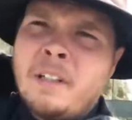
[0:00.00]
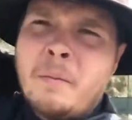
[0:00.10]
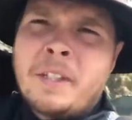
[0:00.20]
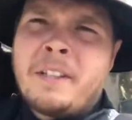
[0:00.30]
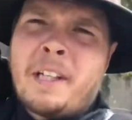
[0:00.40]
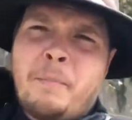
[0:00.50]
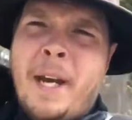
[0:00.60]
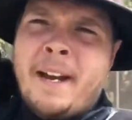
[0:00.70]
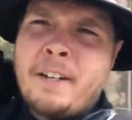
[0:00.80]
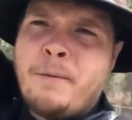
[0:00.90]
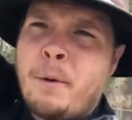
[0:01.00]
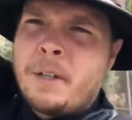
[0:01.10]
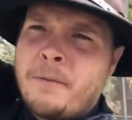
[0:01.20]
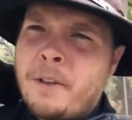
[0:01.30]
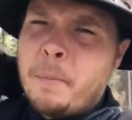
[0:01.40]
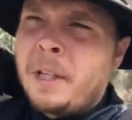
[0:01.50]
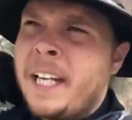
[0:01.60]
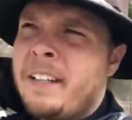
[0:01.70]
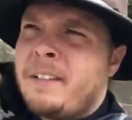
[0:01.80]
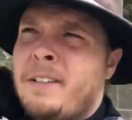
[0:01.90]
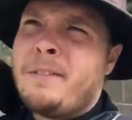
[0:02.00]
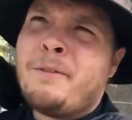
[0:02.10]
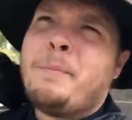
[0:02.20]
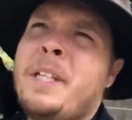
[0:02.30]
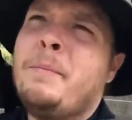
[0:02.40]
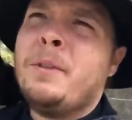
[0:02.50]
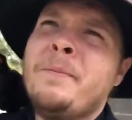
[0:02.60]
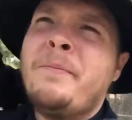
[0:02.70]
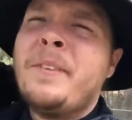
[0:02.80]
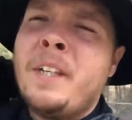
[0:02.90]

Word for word: What's the compassion for? Is it for the planet or is it for people?